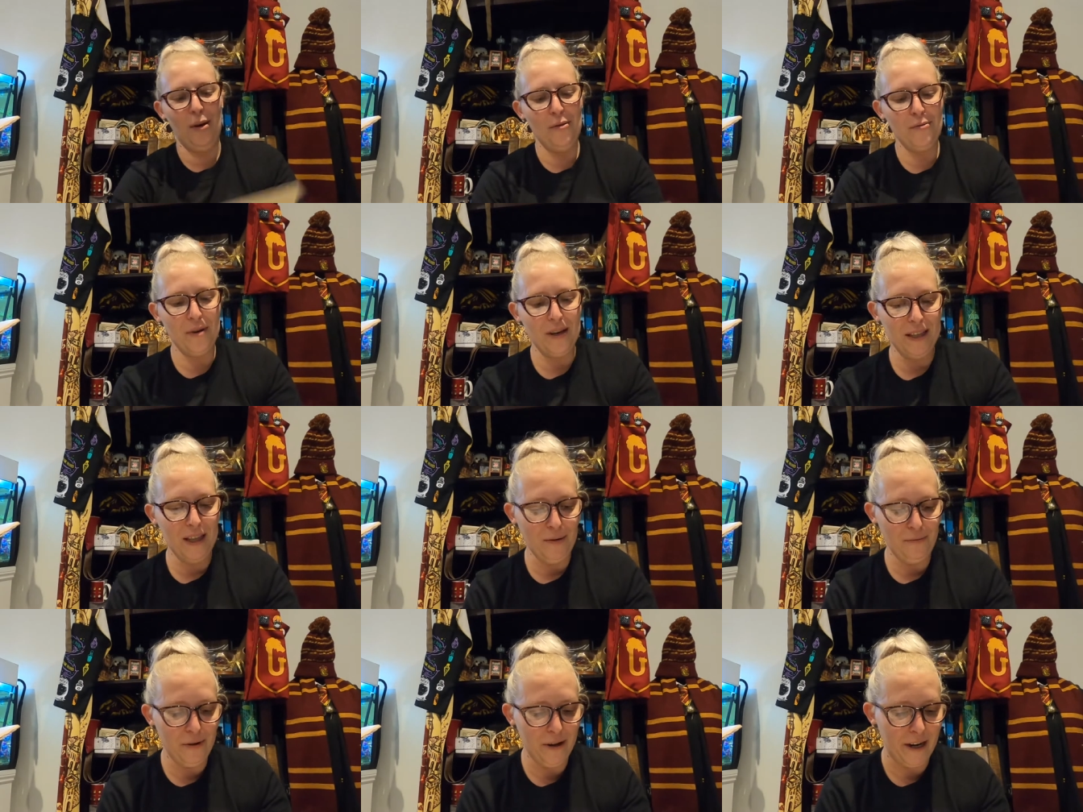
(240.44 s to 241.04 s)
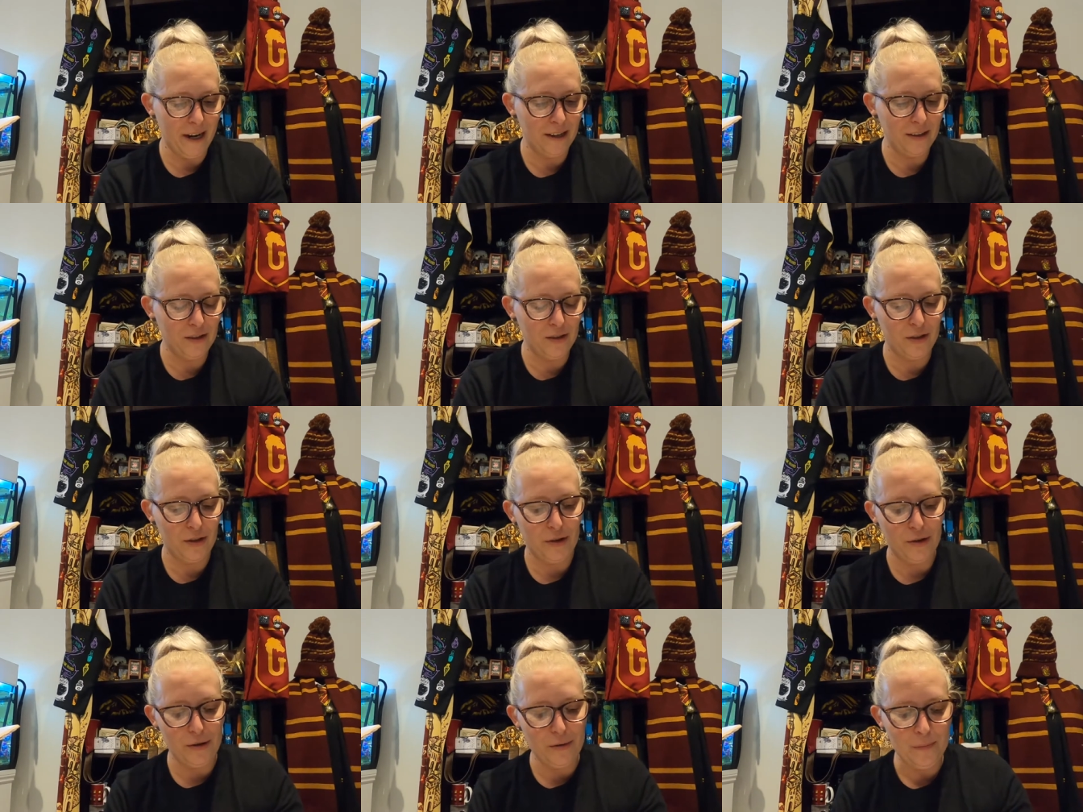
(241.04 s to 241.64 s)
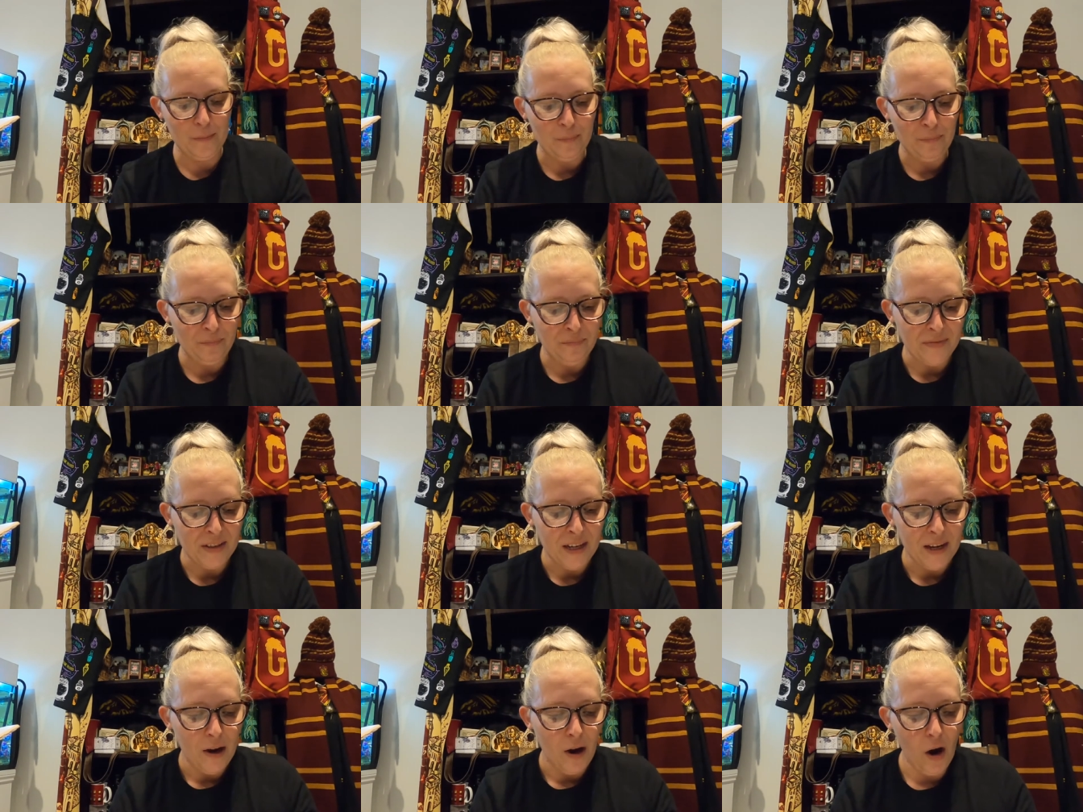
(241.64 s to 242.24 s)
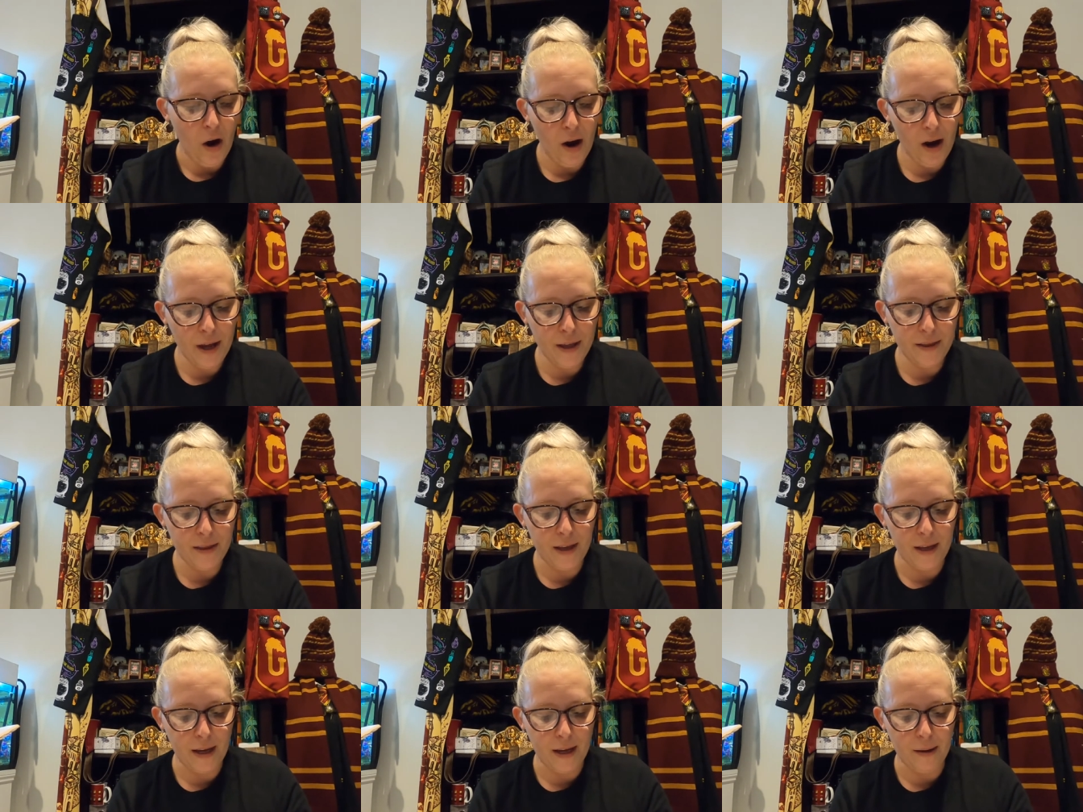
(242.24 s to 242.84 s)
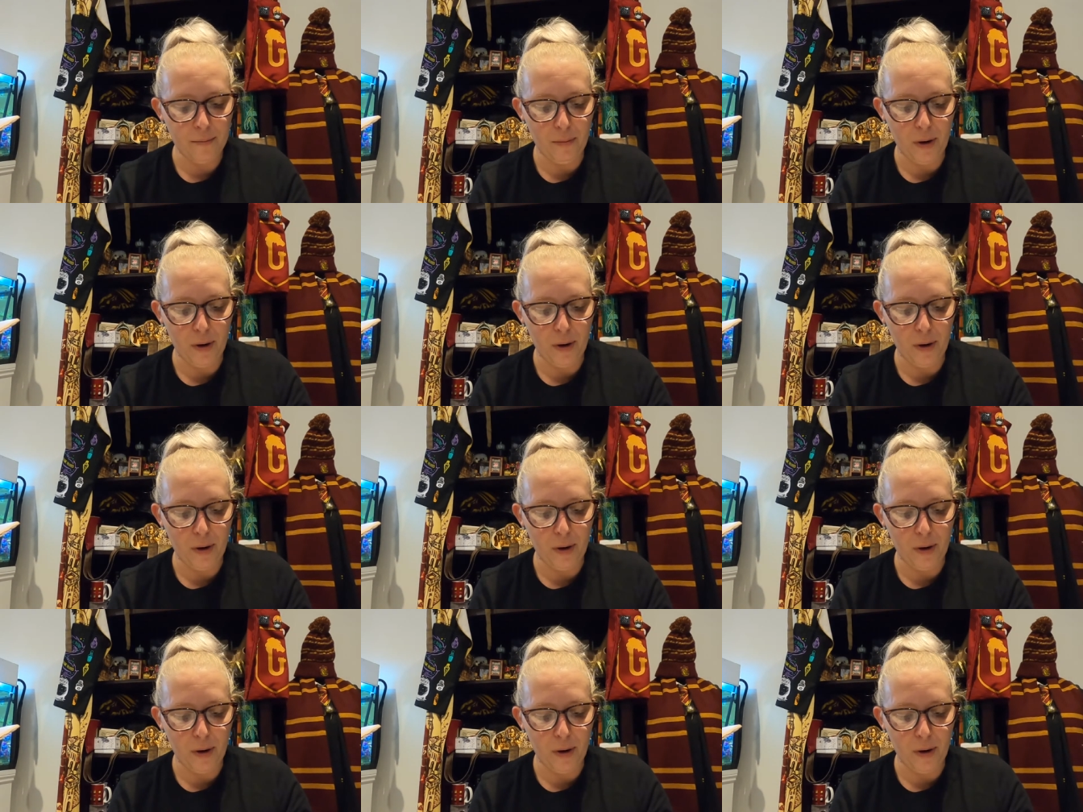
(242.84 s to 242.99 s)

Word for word: So I'll read that one out to you. Hi there,